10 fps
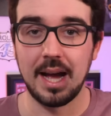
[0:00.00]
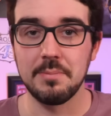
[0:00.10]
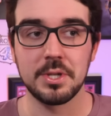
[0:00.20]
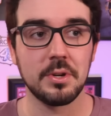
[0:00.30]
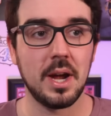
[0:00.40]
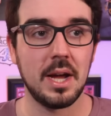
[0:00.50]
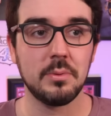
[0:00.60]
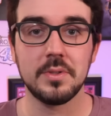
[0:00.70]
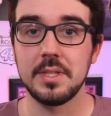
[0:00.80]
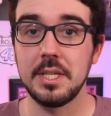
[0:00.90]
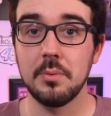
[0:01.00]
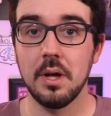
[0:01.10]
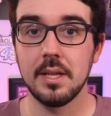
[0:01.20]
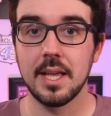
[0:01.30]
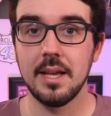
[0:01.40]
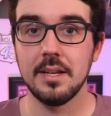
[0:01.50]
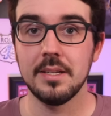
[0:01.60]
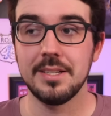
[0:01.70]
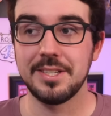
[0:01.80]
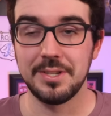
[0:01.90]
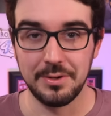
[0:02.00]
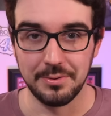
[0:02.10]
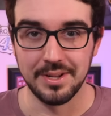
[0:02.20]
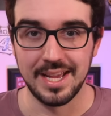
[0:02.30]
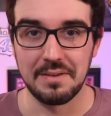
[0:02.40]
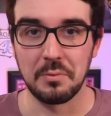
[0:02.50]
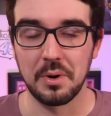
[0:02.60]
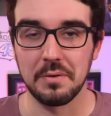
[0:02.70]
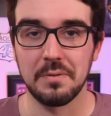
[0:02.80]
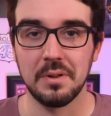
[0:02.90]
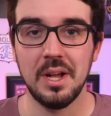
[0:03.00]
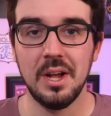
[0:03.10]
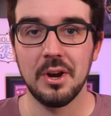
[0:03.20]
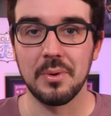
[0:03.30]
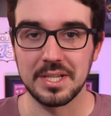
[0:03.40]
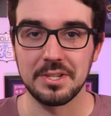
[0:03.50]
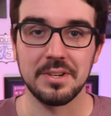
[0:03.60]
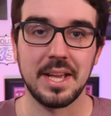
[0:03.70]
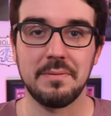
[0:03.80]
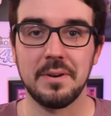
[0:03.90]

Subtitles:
I'm sure I will see you all again soon. Have a wonderful rest of your day,